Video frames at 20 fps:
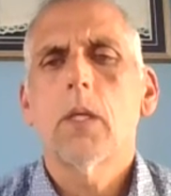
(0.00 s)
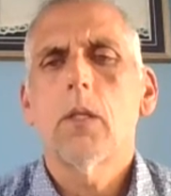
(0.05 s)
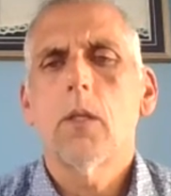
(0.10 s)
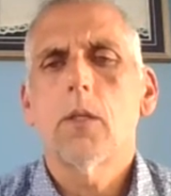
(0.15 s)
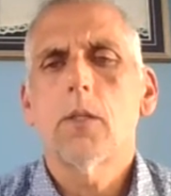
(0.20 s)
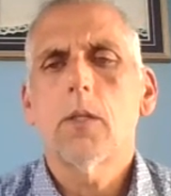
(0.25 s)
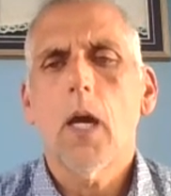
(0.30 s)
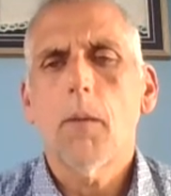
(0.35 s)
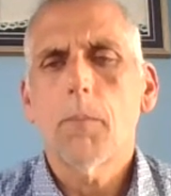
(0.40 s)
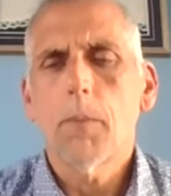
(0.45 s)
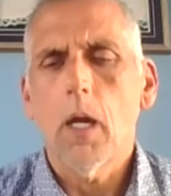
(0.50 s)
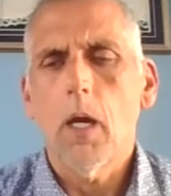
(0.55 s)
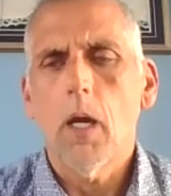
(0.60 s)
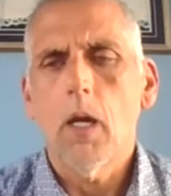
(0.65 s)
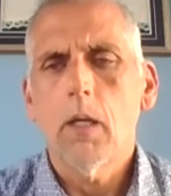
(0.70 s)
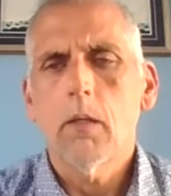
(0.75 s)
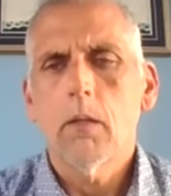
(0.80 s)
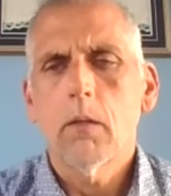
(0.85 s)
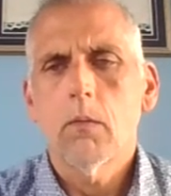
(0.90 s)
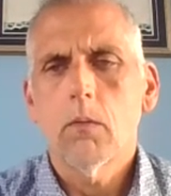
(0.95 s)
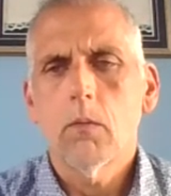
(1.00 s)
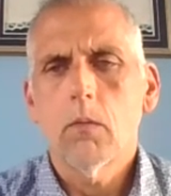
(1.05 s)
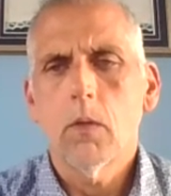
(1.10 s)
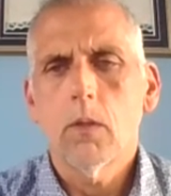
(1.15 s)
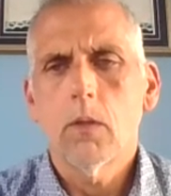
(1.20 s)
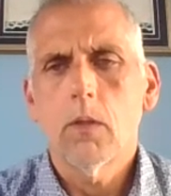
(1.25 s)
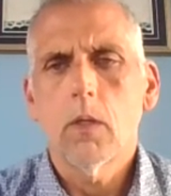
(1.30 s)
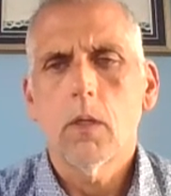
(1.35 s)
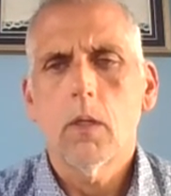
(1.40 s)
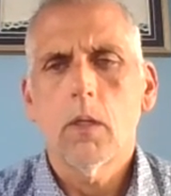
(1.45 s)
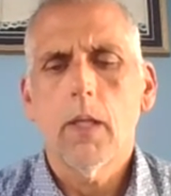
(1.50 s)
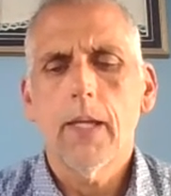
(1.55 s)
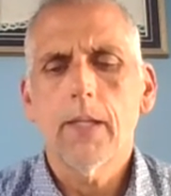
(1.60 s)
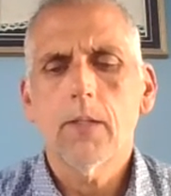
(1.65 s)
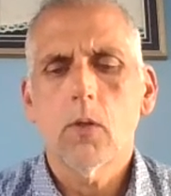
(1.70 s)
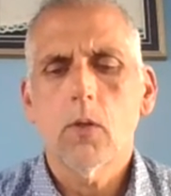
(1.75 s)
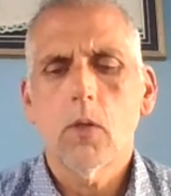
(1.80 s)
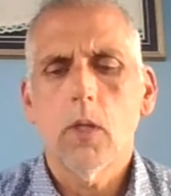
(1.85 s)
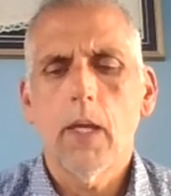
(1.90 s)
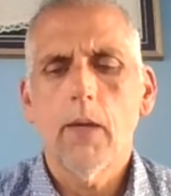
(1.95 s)
TopCon with the
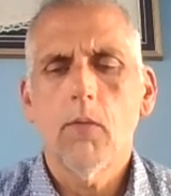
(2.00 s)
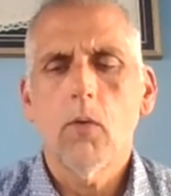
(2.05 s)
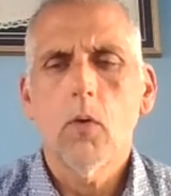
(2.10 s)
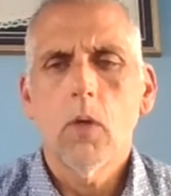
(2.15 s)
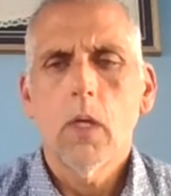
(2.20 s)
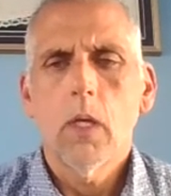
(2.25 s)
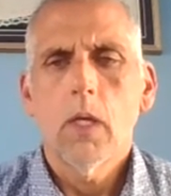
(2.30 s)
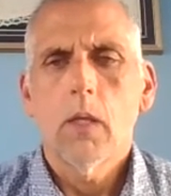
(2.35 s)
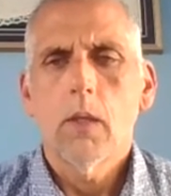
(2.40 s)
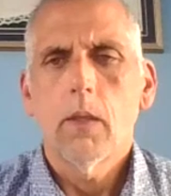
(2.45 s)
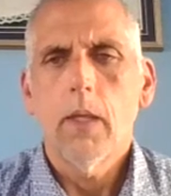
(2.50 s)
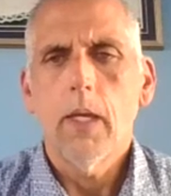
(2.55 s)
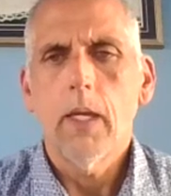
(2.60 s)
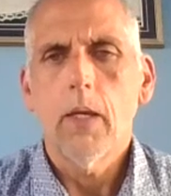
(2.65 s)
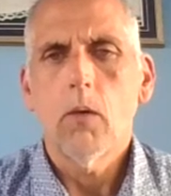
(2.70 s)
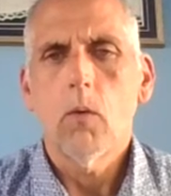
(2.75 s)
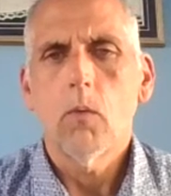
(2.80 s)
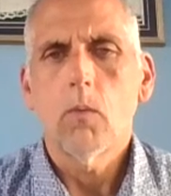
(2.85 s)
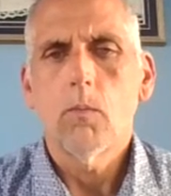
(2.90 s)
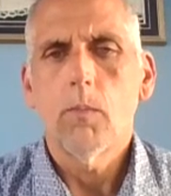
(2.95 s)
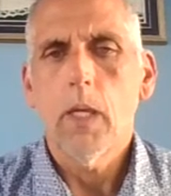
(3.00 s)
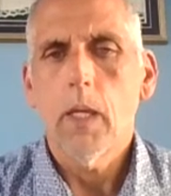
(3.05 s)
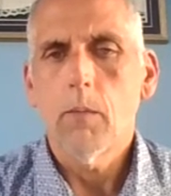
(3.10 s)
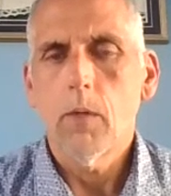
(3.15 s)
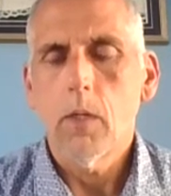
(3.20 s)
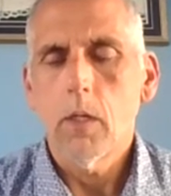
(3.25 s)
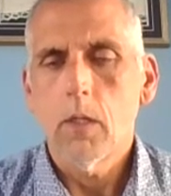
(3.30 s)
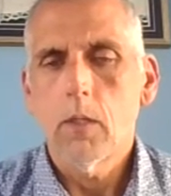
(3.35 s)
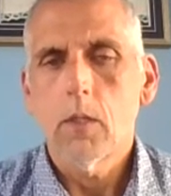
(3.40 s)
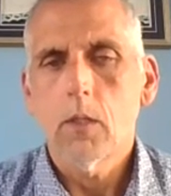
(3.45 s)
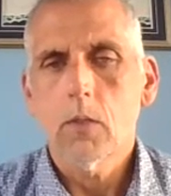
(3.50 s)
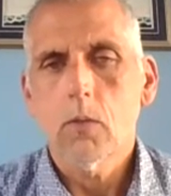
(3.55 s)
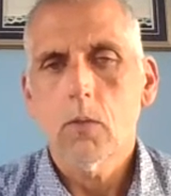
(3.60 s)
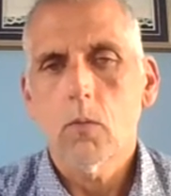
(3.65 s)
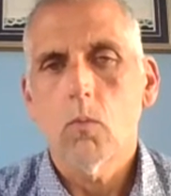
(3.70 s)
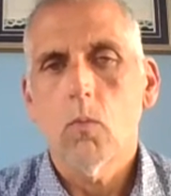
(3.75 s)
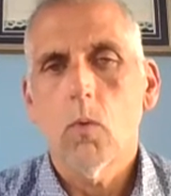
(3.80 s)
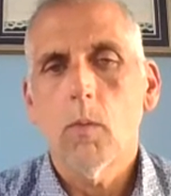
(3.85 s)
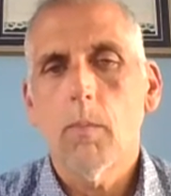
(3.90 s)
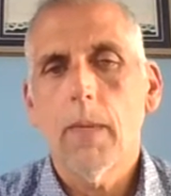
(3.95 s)
laser level. They'll be able to just
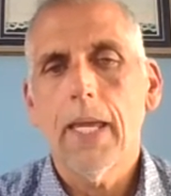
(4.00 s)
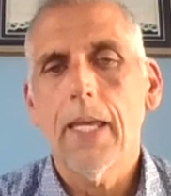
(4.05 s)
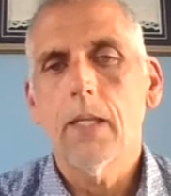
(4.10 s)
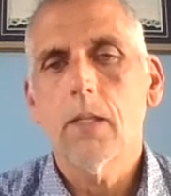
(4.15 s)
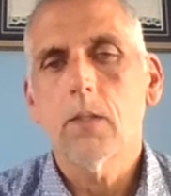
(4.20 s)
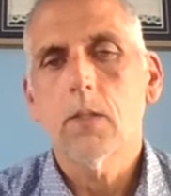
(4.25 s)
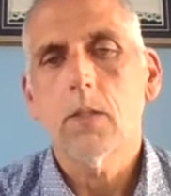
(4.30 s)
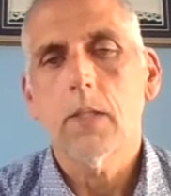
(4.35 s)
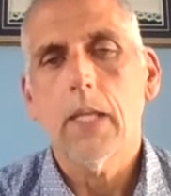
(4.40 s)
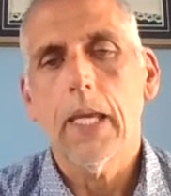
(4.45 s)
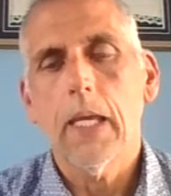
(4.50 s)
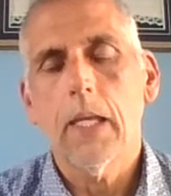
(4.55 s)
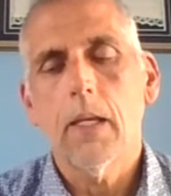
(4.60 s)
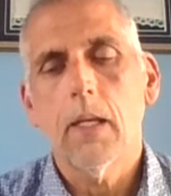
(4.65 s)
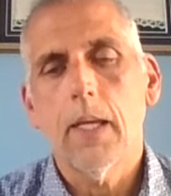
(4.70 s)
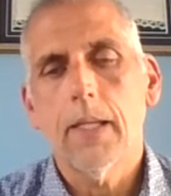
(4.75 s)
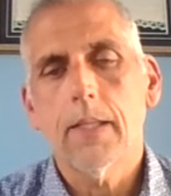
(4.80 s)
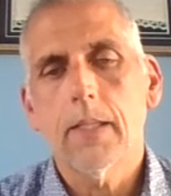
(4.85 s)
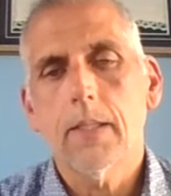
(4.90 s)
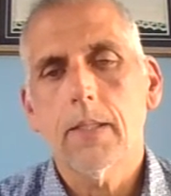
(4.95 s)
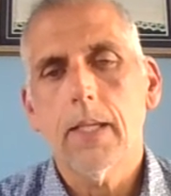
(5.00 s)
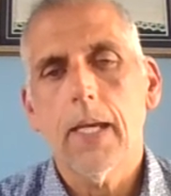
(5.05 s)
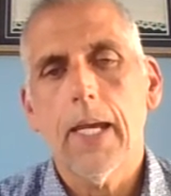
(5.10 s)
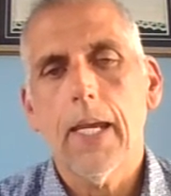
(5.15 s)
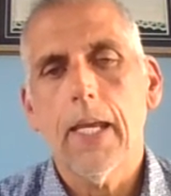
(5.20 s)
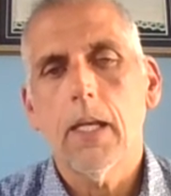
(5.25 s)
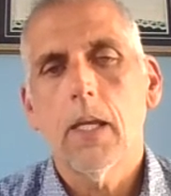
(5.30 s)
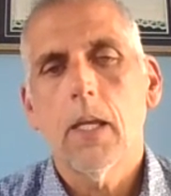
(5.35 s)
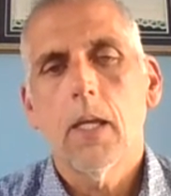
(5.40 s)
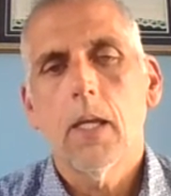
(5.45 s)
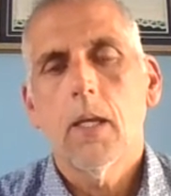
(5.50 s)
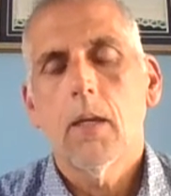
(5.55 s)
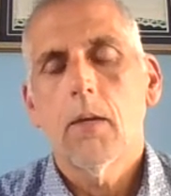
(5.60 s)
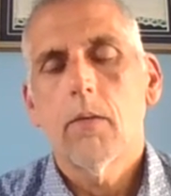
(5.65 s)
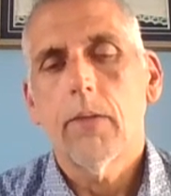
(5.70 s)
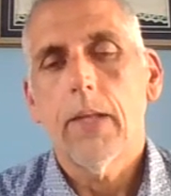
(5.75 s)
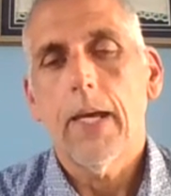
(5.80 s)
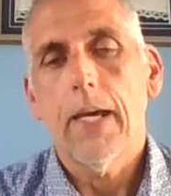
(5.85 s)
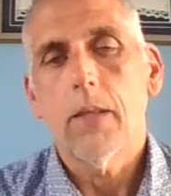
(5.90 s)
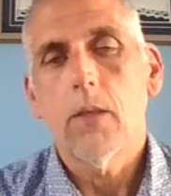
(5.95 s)
one man stand at the site,
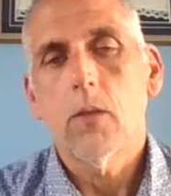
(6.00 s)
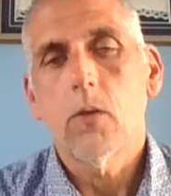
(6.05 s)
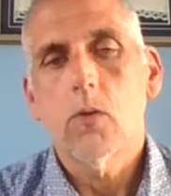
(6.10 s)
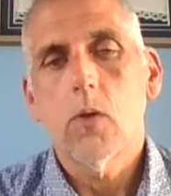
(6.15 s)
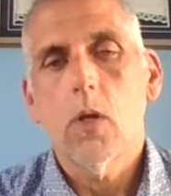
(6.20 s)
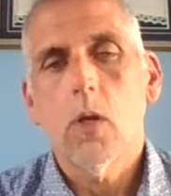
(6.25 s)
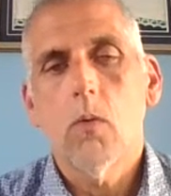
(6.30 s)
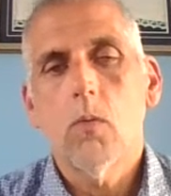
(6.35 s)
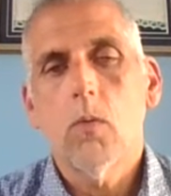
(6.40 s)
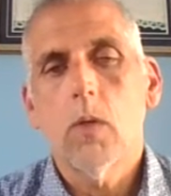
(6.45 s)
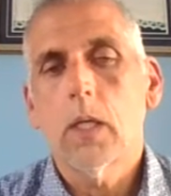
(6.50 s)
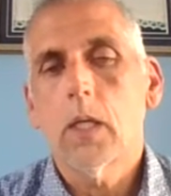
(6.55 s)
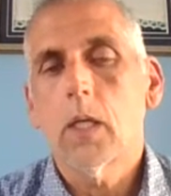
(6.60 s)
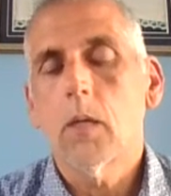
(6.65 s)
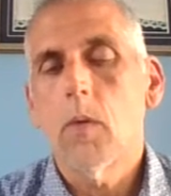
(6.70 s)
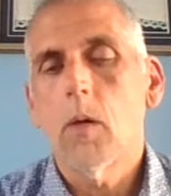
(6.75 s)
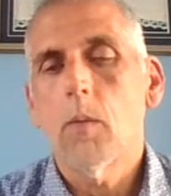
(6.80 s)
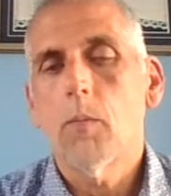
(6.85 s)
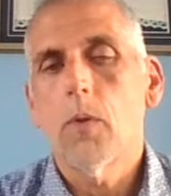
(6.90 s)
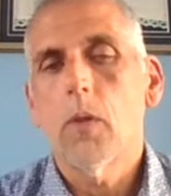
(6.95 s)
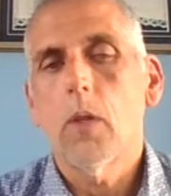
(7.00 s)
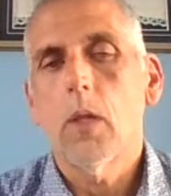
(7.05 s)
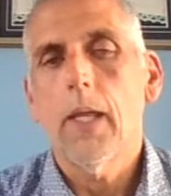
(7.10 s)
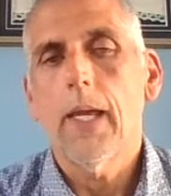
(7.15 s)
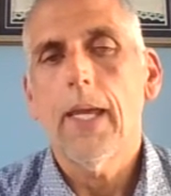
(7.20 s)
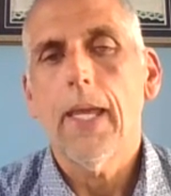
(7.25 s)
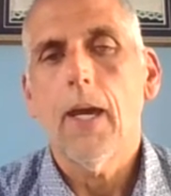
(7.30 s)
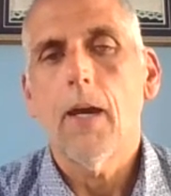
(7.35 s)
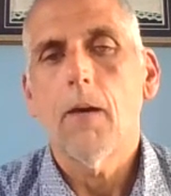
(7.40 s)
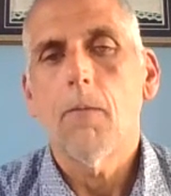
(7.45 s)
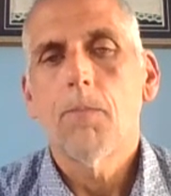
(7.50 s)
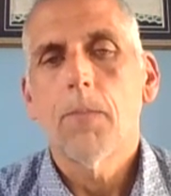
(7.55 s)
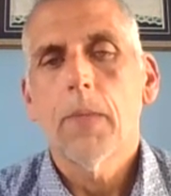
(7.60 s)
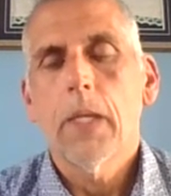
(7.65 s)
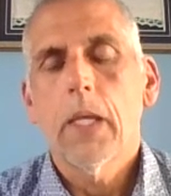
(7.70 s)
fly the drone, and come up with a layout.